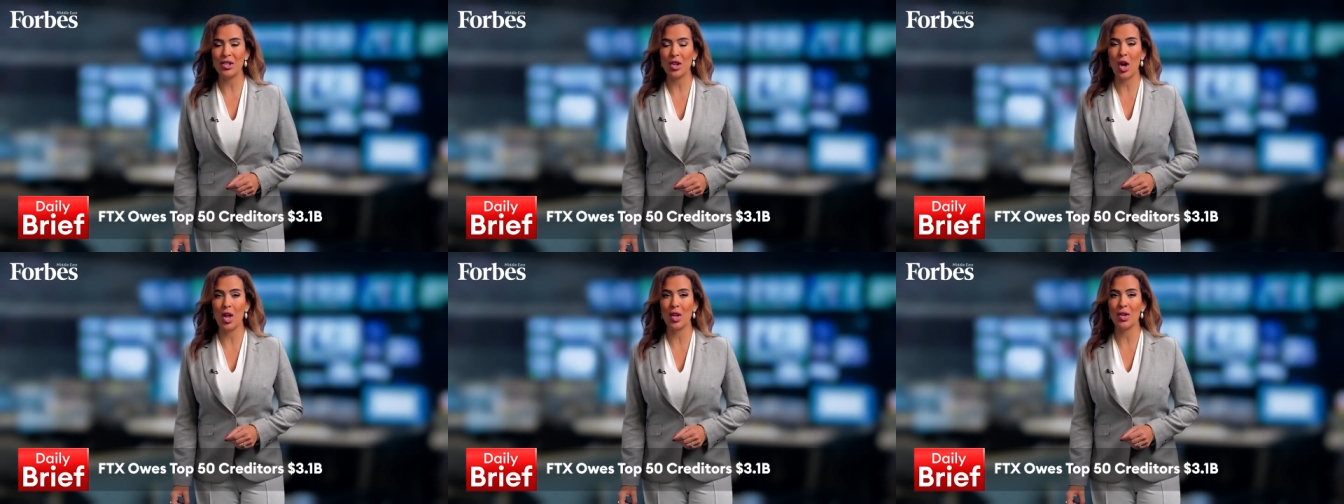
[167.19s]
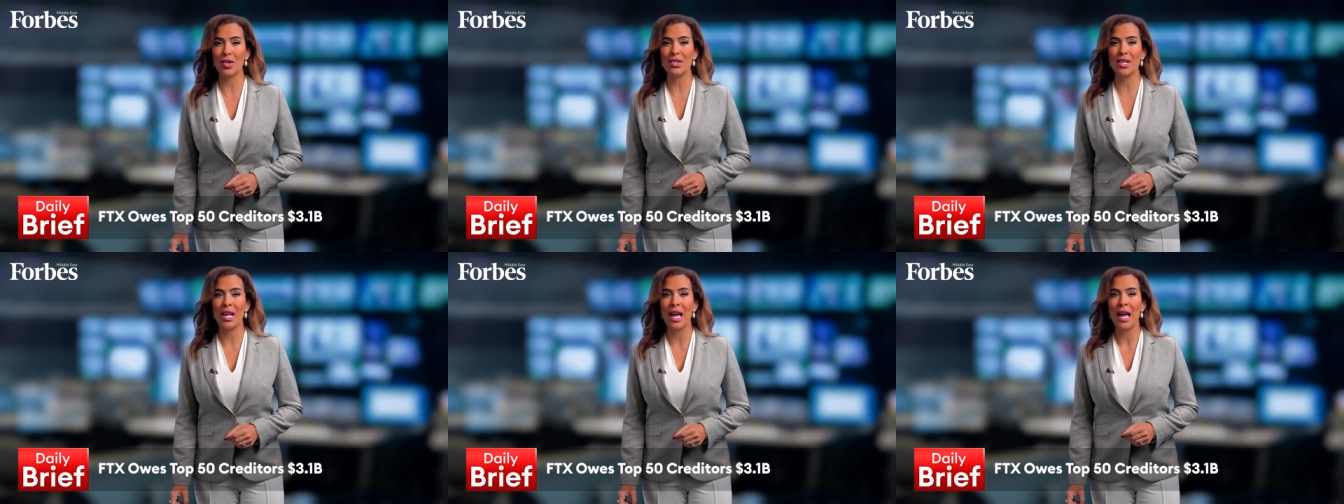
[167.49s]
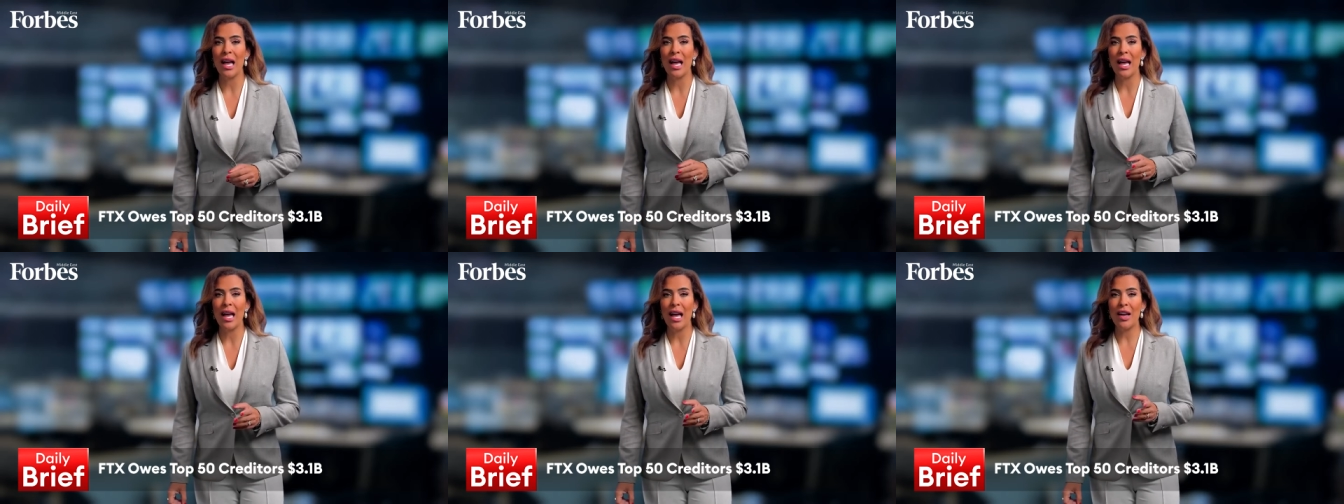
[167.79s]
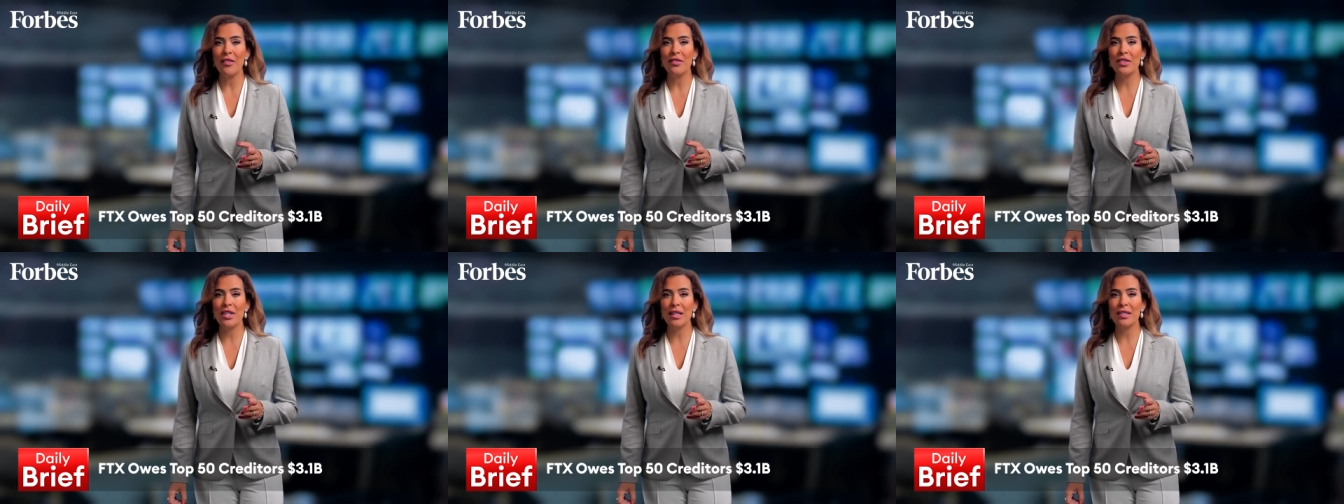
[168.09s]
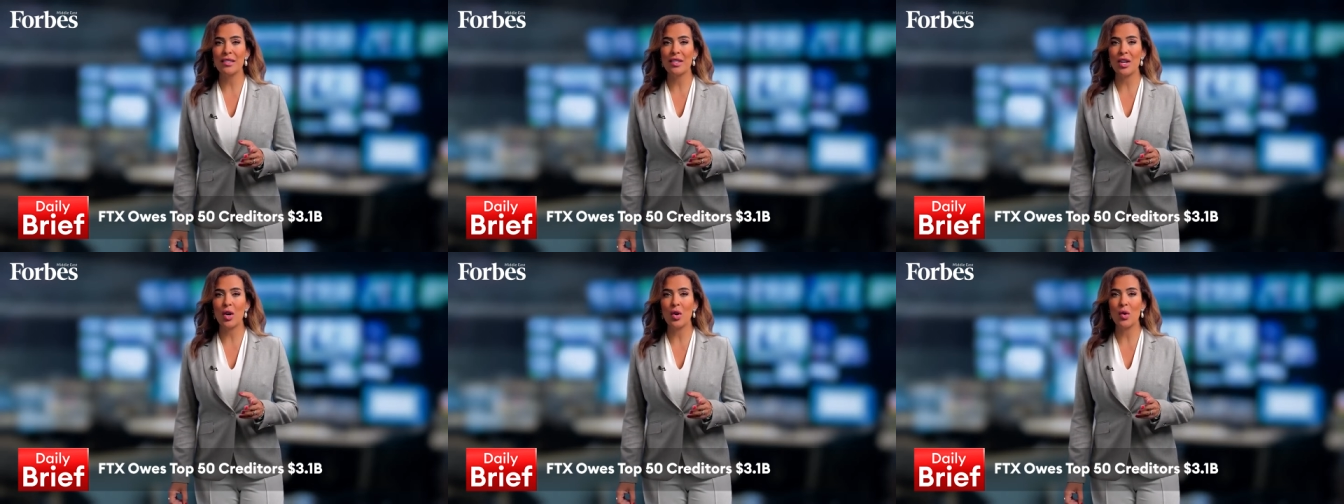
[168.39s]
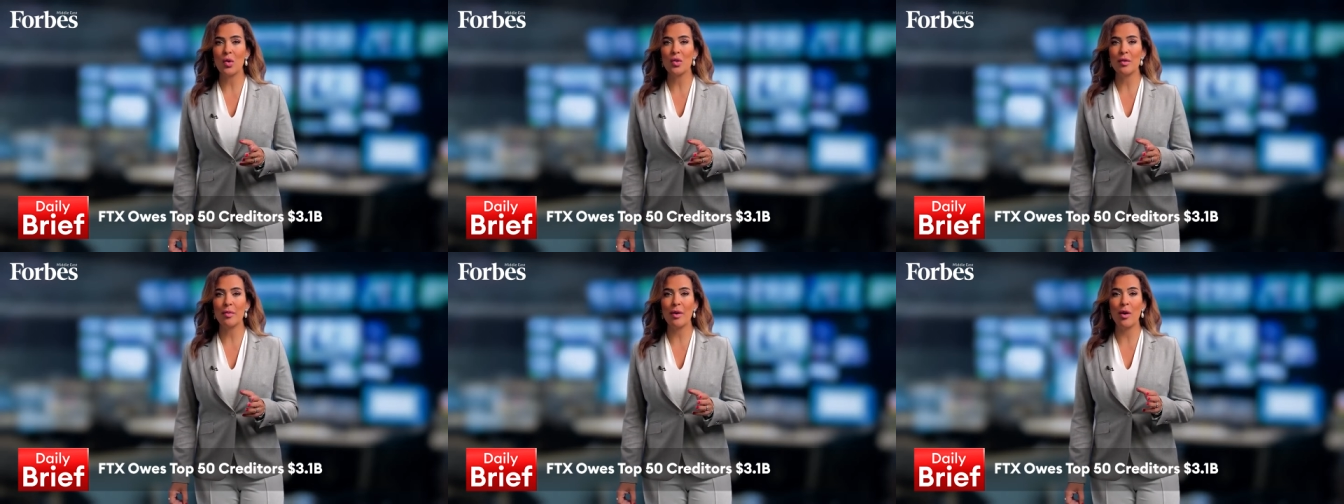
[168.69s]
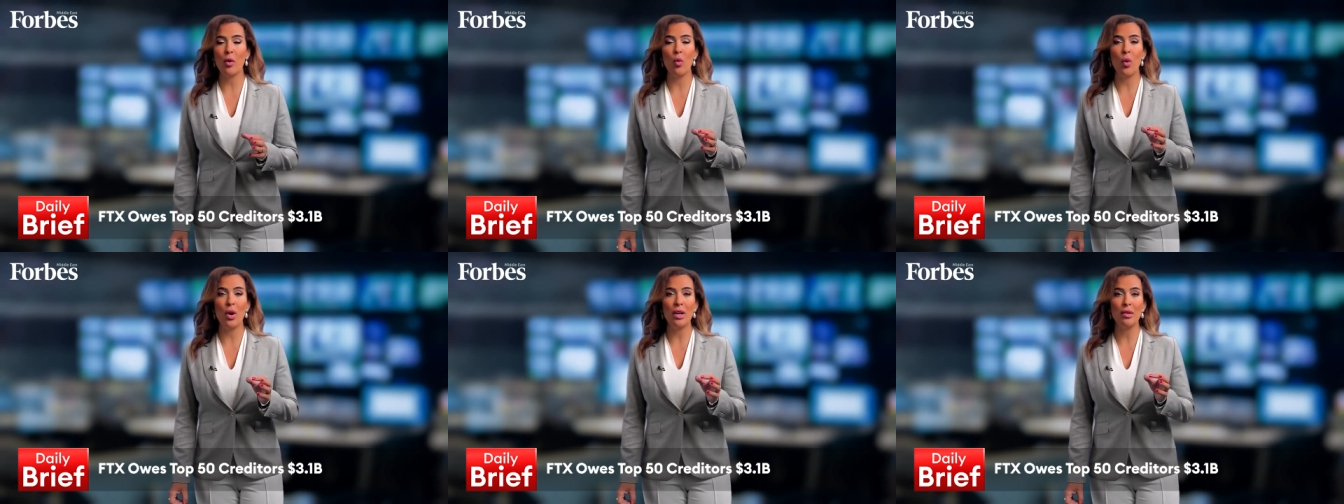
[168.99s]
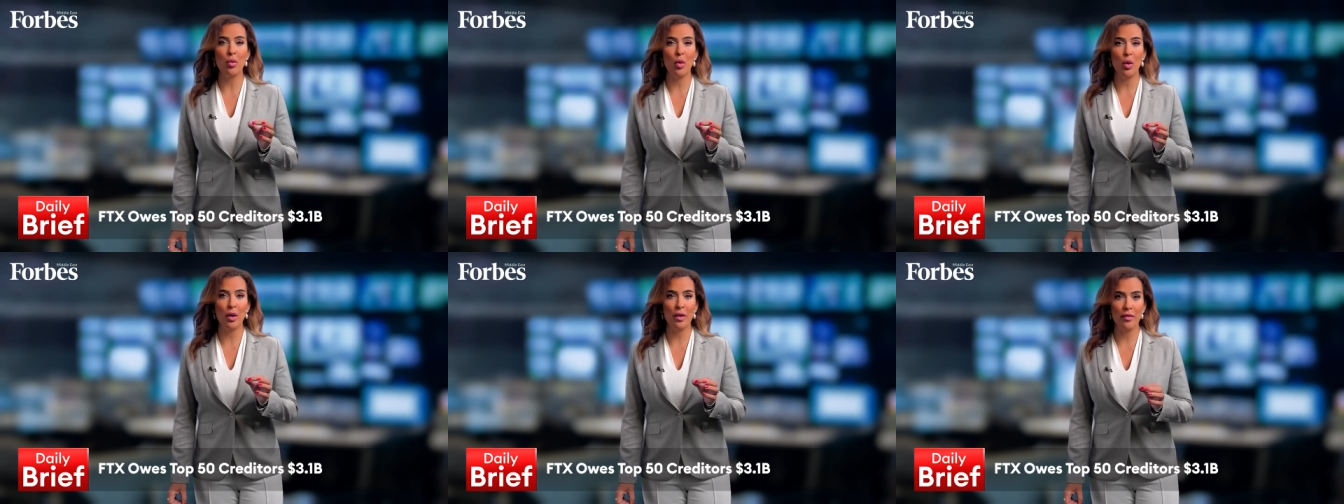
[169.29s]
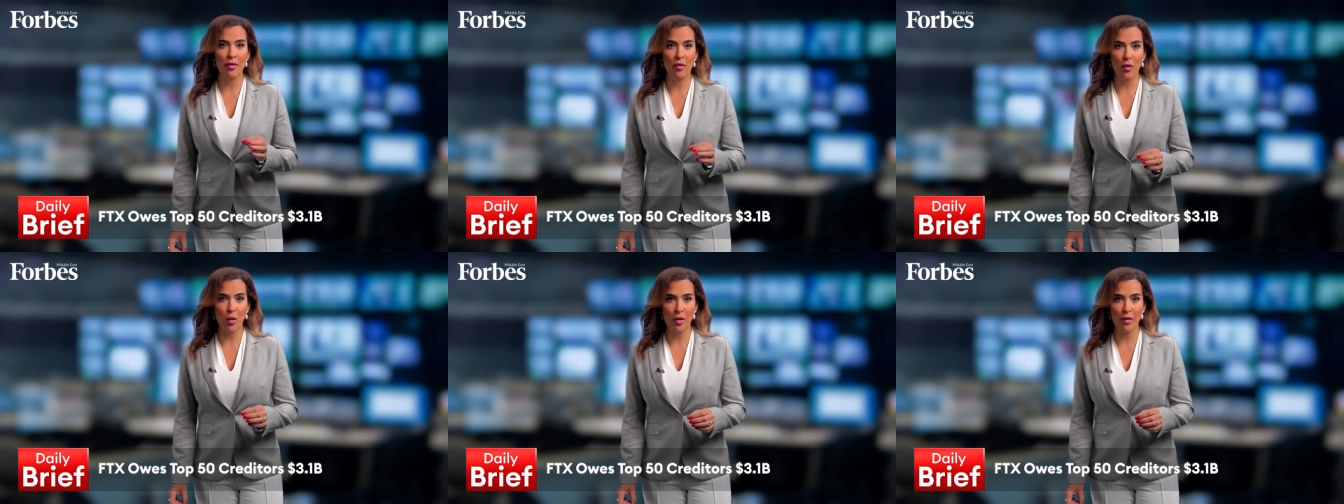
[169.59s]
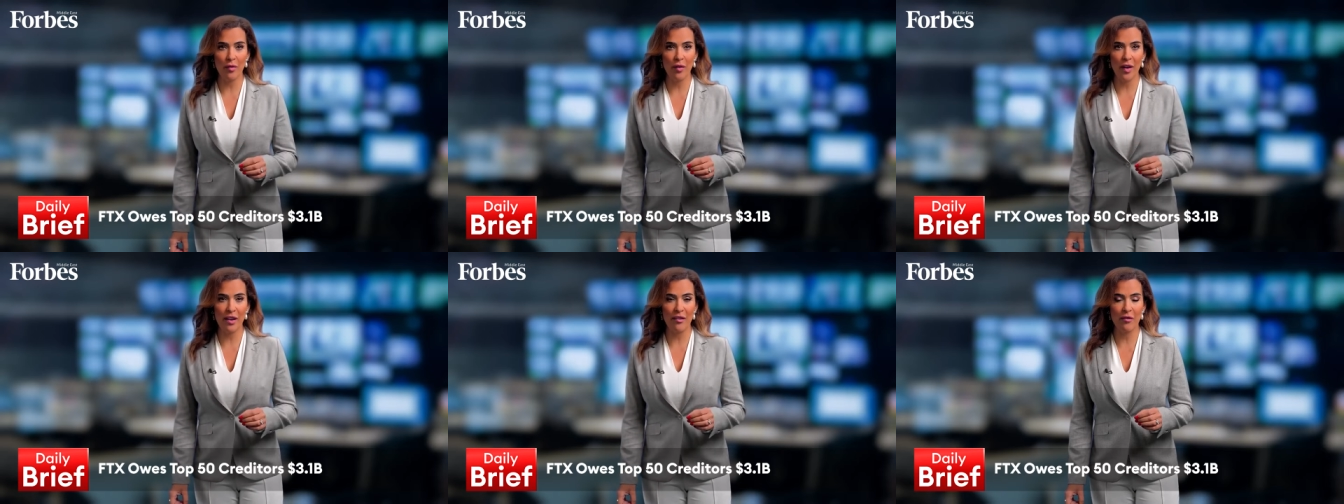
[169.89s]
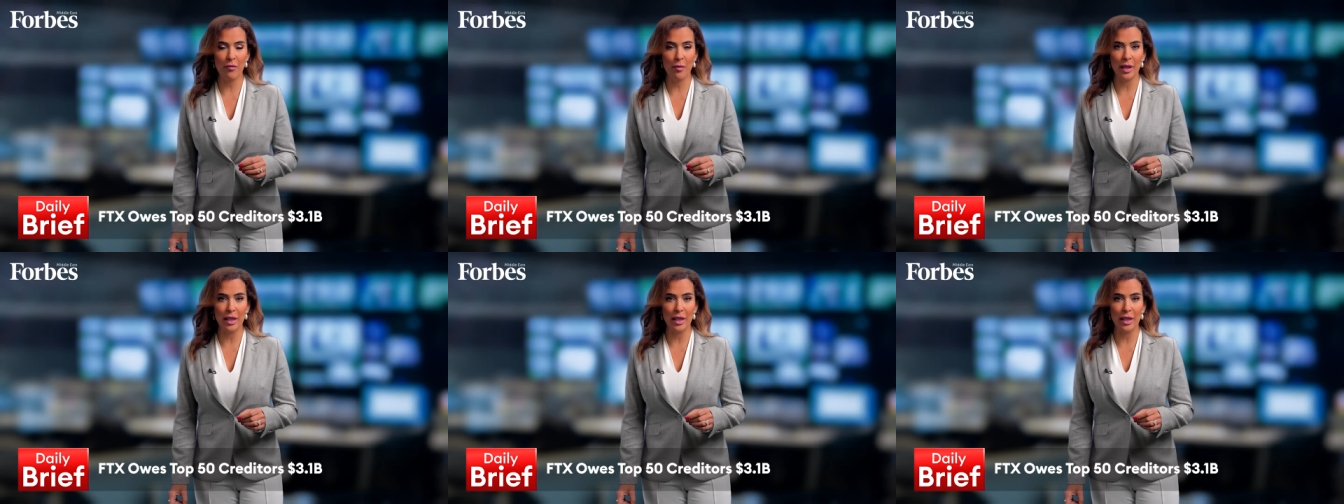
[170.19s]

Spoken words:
FTX owes about $1.45